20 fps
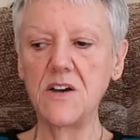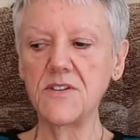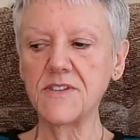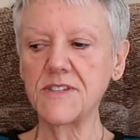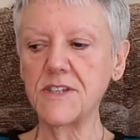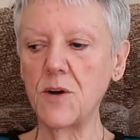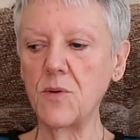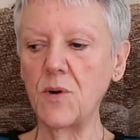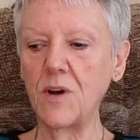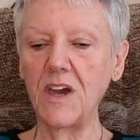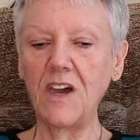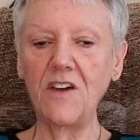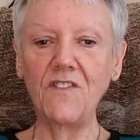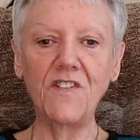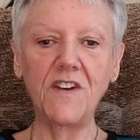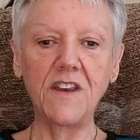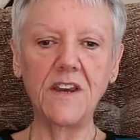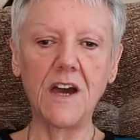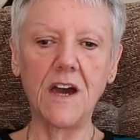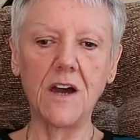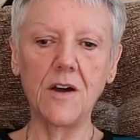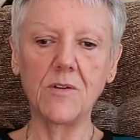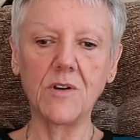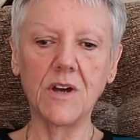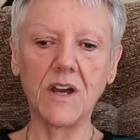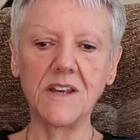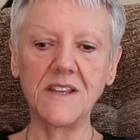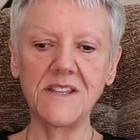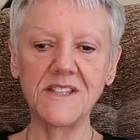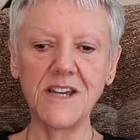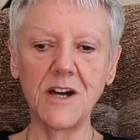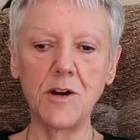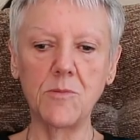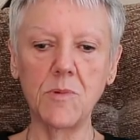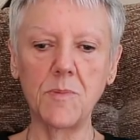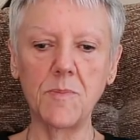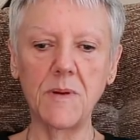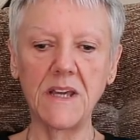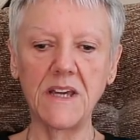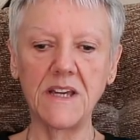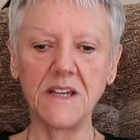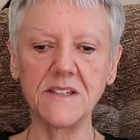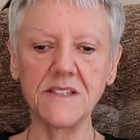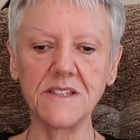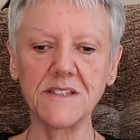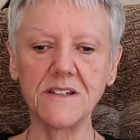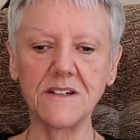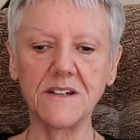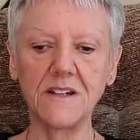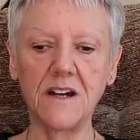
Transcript: So if you know, can you tell me please?